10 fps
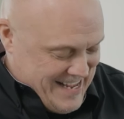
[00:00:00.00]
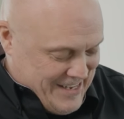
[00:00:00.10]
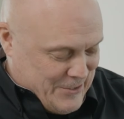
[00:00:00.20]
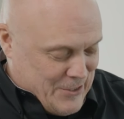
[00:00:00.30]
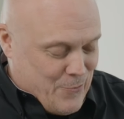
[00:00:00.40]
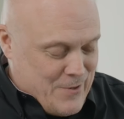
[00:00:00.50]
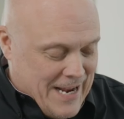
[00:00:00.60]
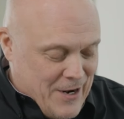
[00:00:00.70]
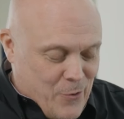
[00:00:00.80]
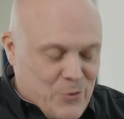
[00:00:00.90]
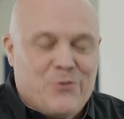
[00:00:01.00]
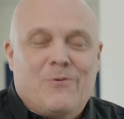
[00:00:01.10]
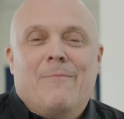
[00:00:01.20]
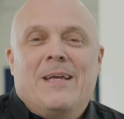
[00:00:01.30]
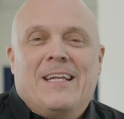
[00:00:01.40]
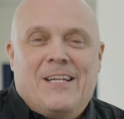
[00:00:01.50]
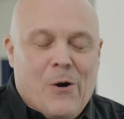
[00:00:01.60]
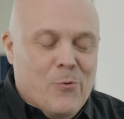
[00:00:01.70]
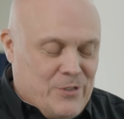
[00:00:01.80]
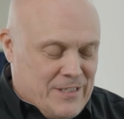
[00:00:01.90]
So nano ceramic
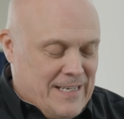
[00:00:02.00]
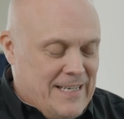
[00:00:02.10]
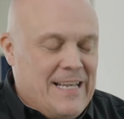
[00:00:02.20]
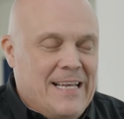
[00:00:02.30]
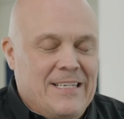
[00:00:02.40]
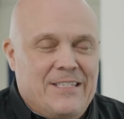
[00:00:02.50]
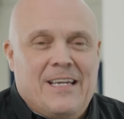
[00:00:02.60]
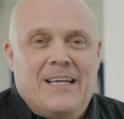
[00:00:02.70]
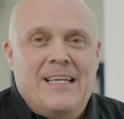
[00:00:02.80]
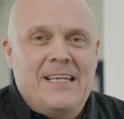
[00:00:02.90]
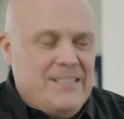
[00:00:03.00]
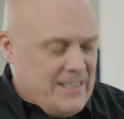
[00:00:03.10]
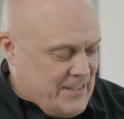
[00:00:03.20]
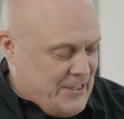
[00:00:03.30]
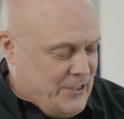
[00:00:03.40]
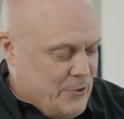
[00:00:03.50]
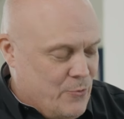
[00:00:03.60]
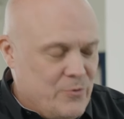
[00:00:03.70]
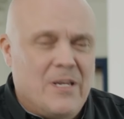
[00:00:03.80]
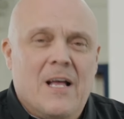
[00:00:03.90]
coating is an easy to
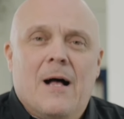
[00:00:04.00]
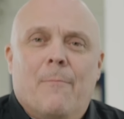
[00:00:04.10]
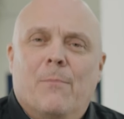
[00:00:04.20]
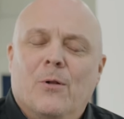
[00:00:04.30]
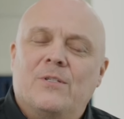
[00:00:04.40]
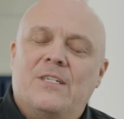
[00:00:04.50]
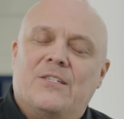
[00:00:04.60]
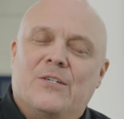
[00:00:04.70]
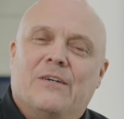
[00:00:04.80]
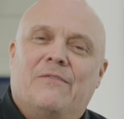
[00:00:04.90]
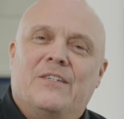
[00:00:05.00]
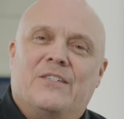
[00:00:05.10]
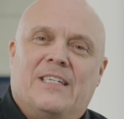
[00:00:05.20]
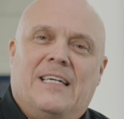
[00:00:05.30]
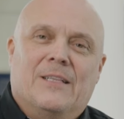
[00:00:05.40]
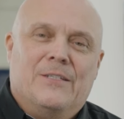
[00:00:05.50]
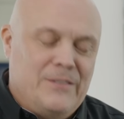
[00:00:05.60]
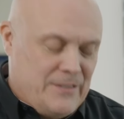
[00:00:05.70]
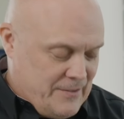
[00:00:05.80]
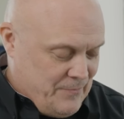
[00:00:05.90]
use multi-surface
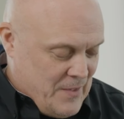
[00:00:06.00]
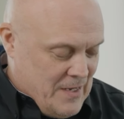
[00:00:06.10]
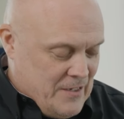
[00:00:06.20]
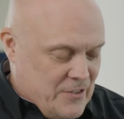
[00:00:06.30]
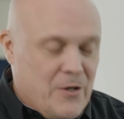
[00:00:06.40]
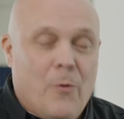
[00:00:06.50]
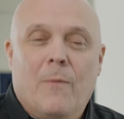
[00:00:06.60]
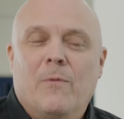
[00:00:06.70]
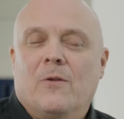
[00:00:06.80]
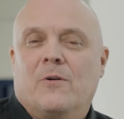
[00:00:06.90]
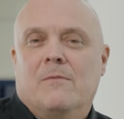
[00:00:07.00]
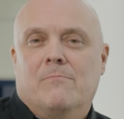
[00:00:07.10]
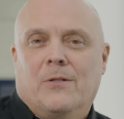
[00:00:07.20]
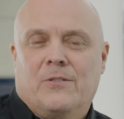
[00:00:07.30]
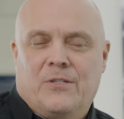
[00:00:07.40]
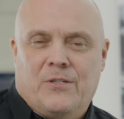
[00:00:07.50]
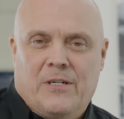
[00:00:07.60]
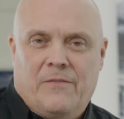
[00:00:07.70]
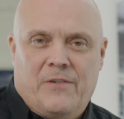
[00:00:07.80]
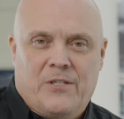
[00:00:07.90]
sealant. So when we look at
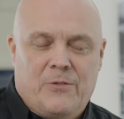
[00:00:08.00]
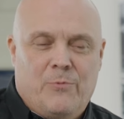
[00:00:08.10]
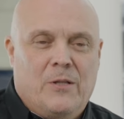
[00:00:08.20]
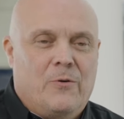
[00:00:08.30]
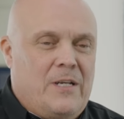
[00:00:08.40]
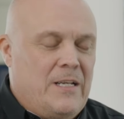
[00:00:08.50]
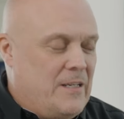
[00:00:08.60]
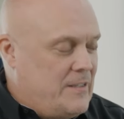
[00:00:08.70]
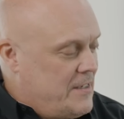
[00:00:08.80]
multi-surfaces, we're looking at